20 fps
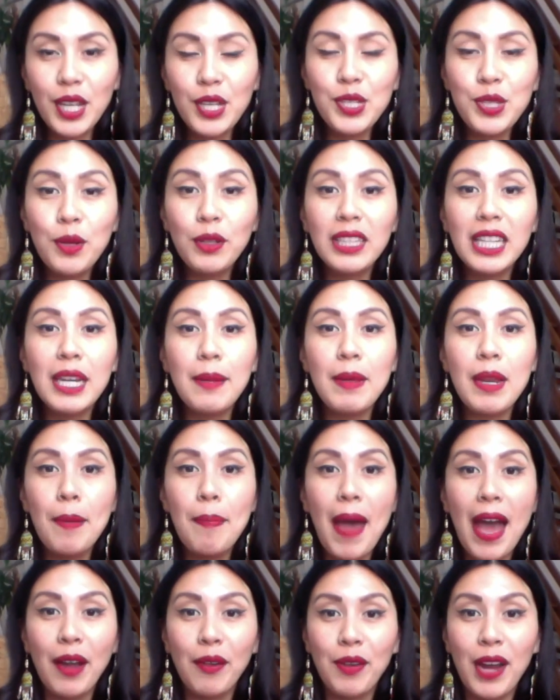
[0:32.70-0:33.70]
So, a little bit of
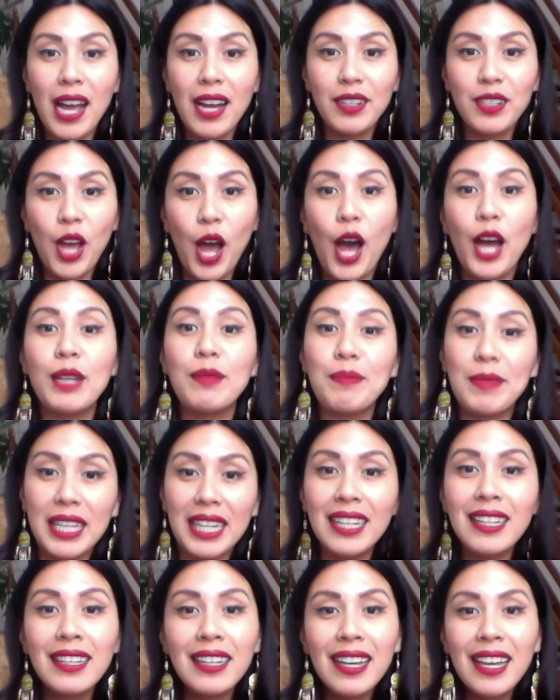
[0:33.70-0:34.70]
background on
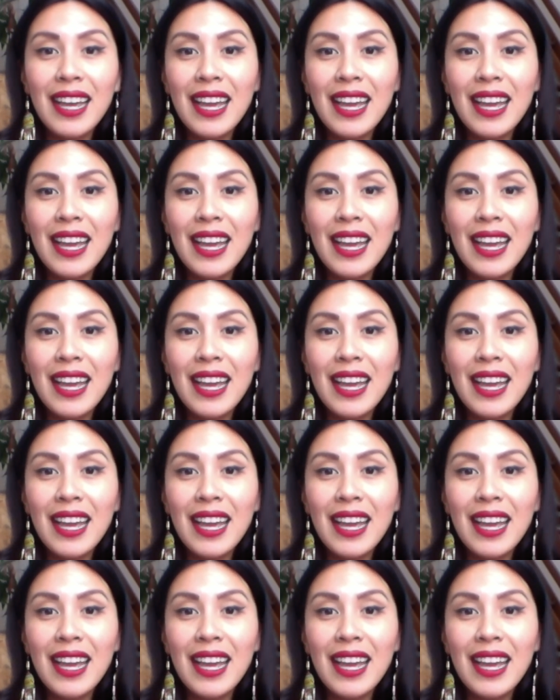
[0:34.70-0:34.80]
me.